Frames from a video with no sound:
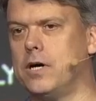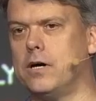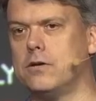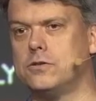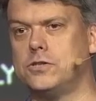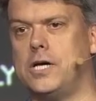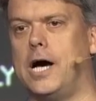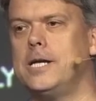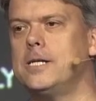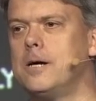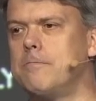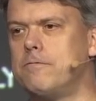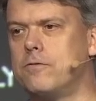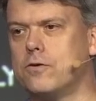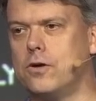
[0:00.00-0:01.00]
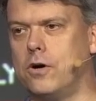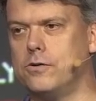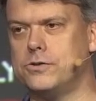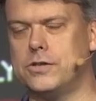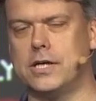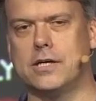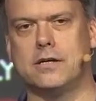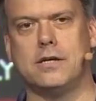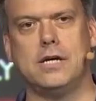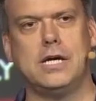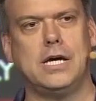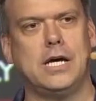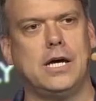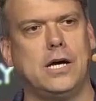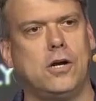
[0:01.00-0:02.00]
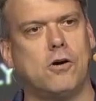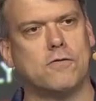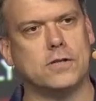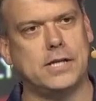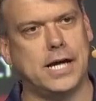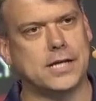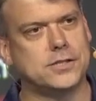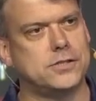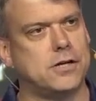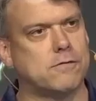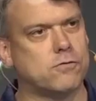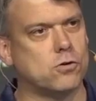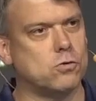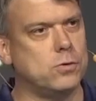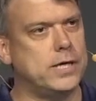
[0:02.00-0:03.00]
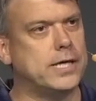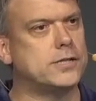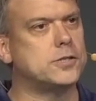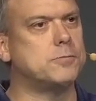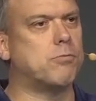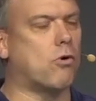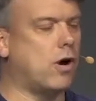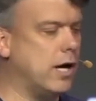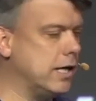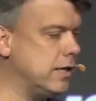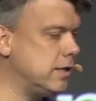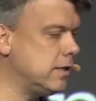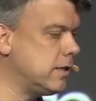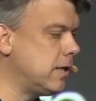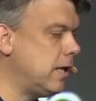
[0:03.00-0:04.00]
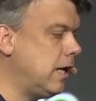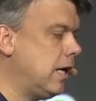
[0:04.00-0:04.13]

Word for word: signed up for hosting. And over the next several weeks, Brian